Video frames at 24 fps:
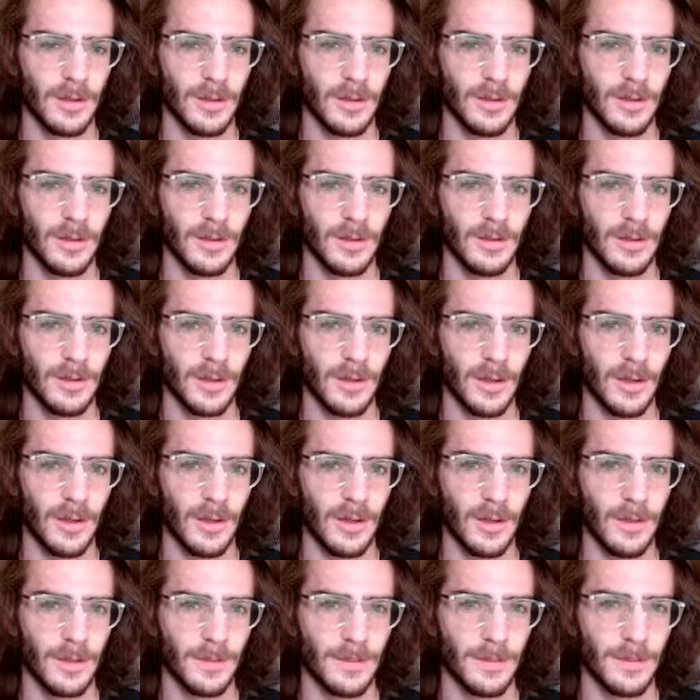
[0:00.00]
because it
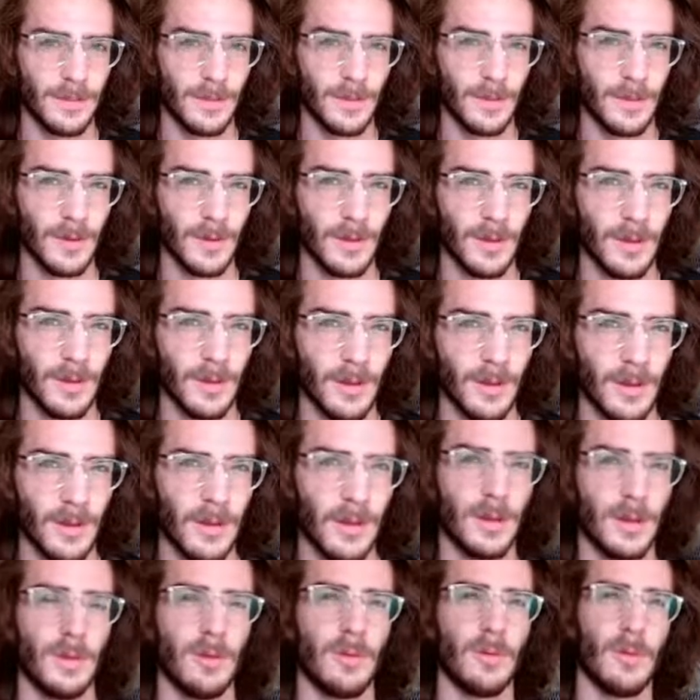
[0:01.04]

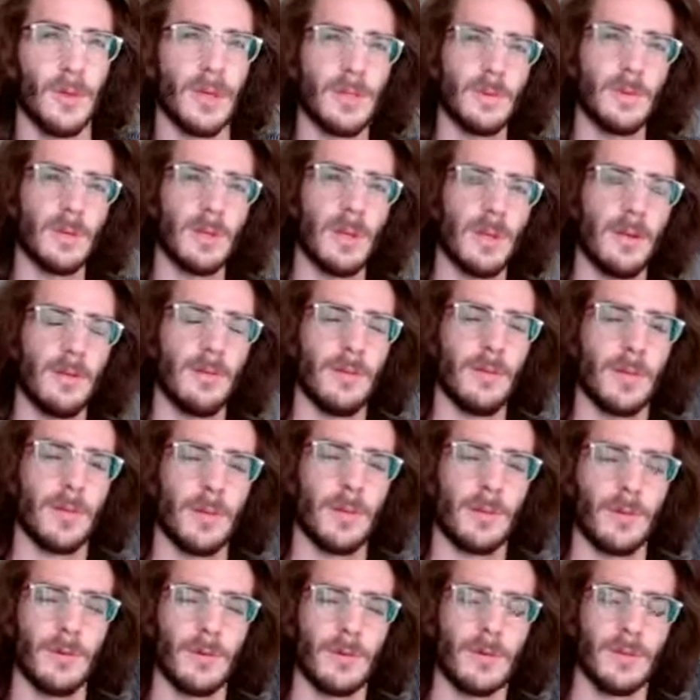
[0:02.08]
reminds me kind of like
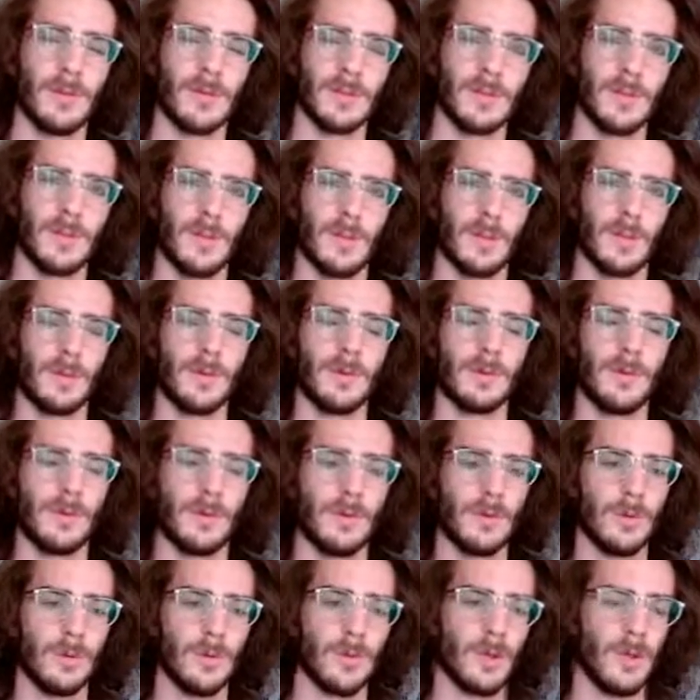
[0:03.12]
of this thing we used to
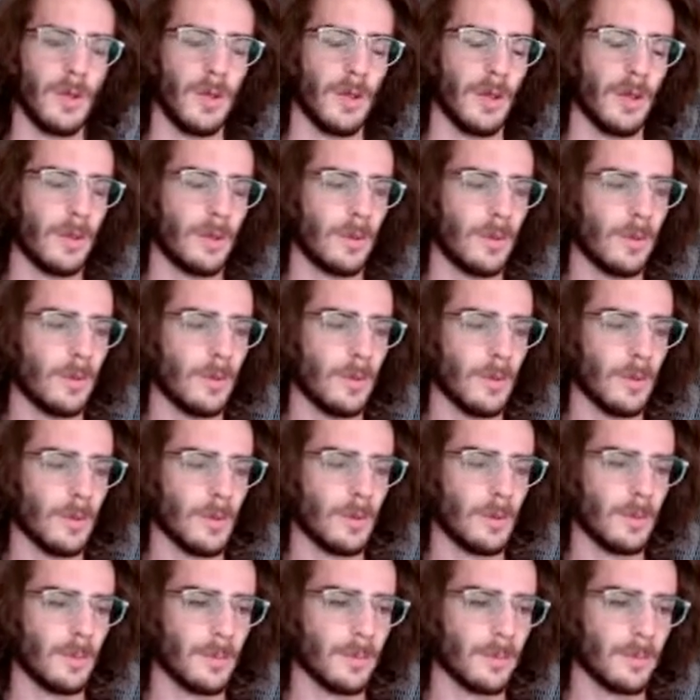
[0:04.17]
do at camp,
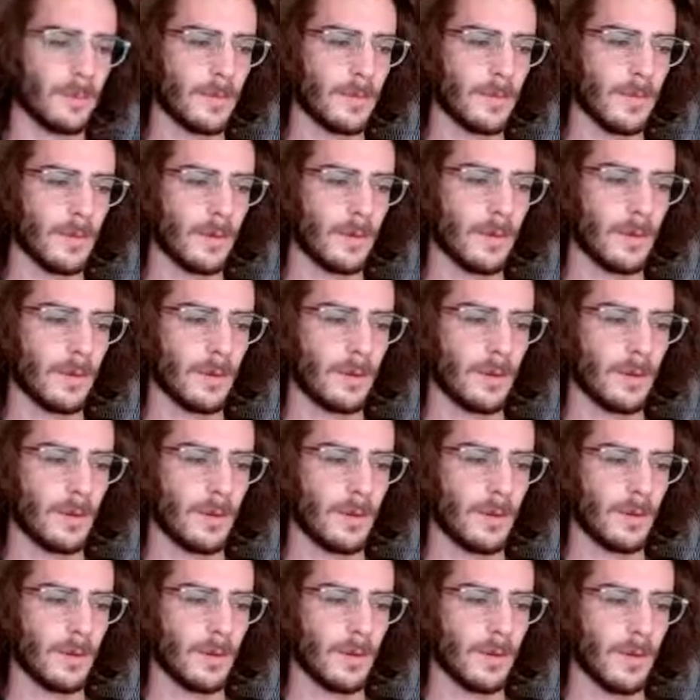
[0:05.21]
where
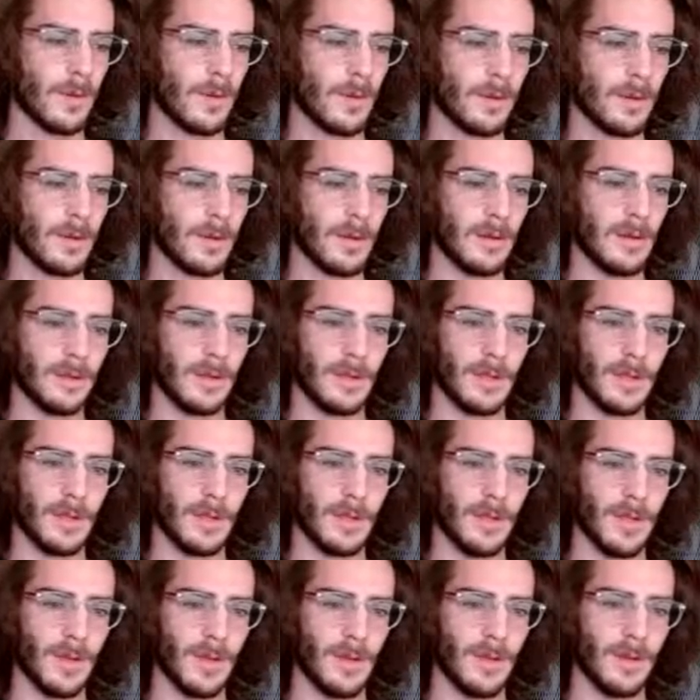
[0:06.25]
at the end of every
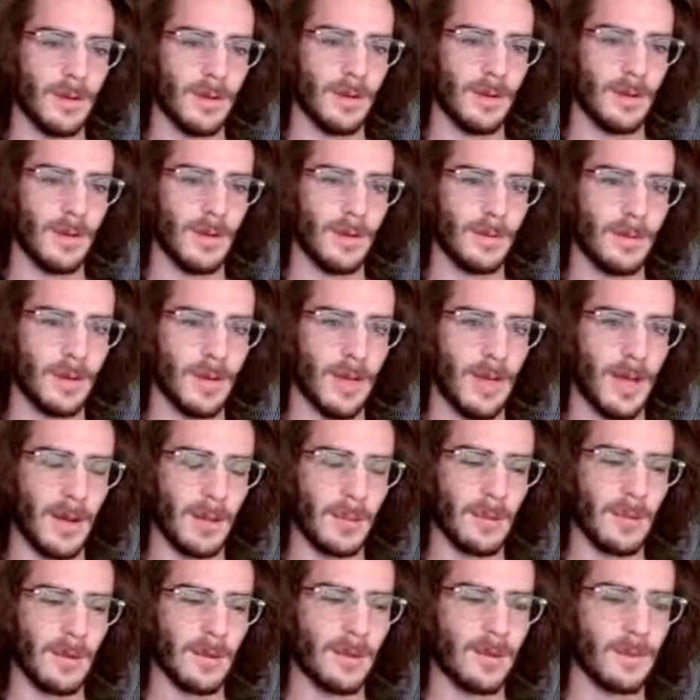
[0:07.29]
day we'd have a
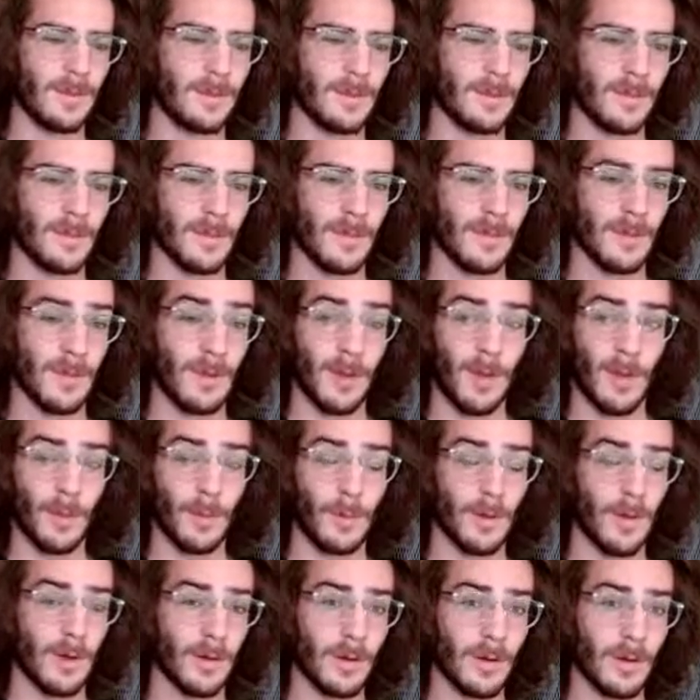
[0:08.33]
cabin and
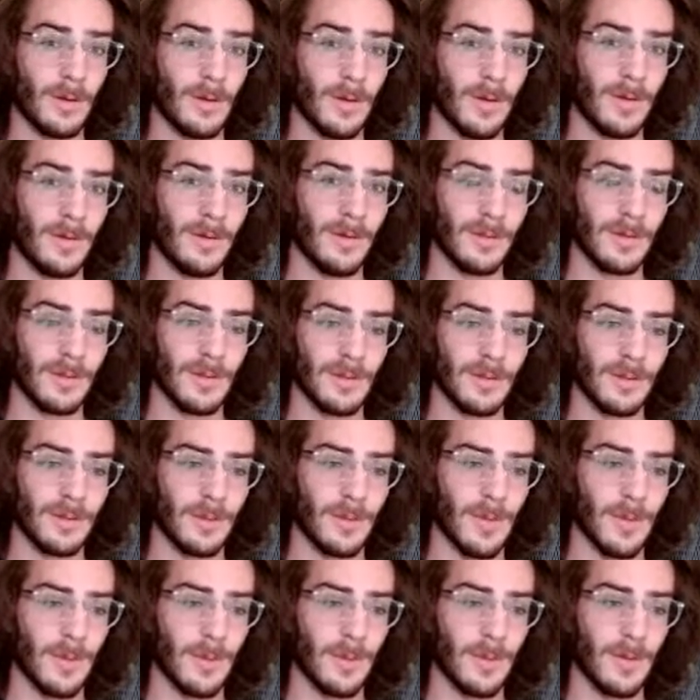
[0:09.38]
we'd all go around and just
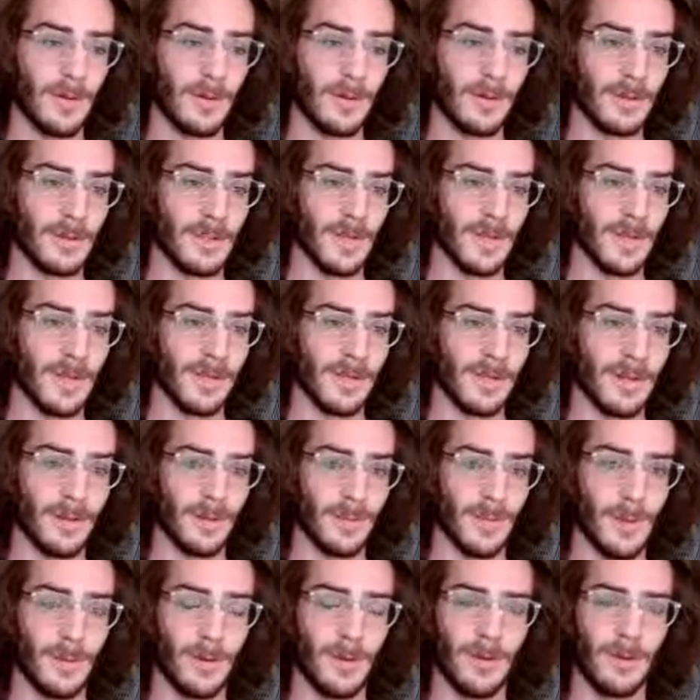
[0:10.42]
talk about our day or
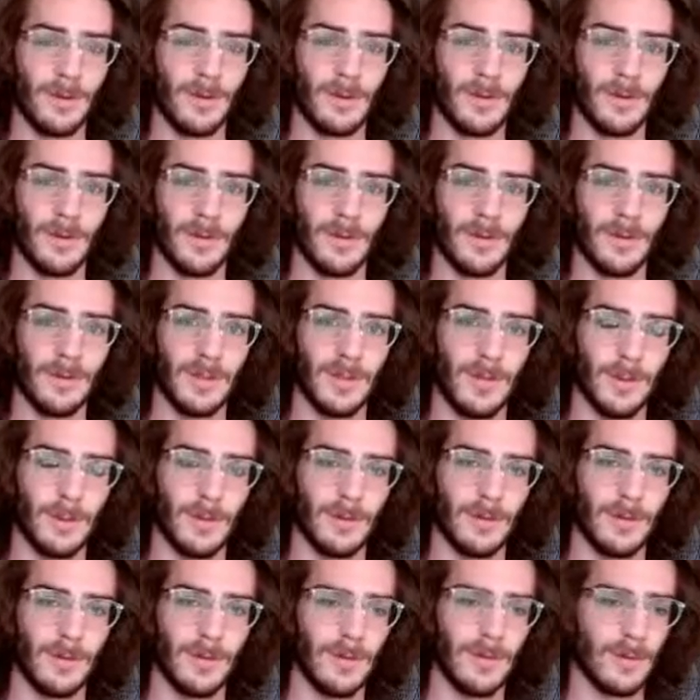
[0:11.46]
maybe our feelings and how we're
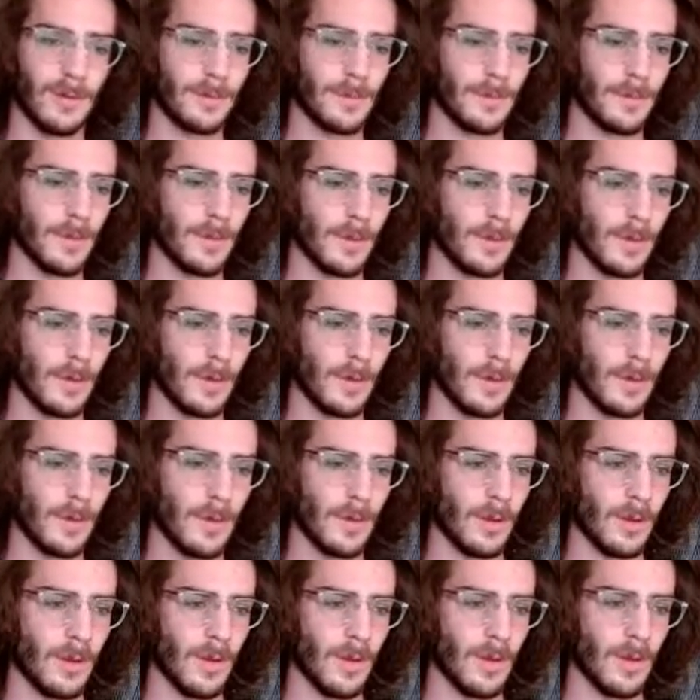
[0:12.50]
feeling.
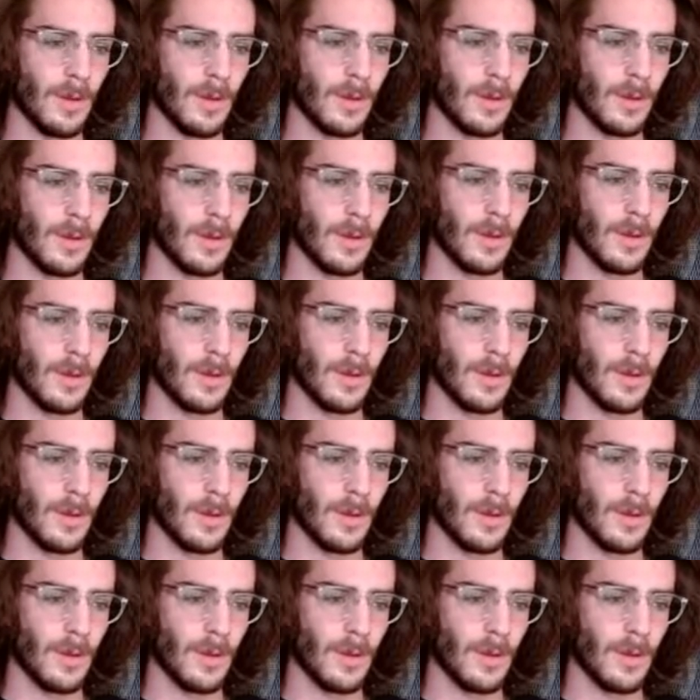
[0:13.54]
And I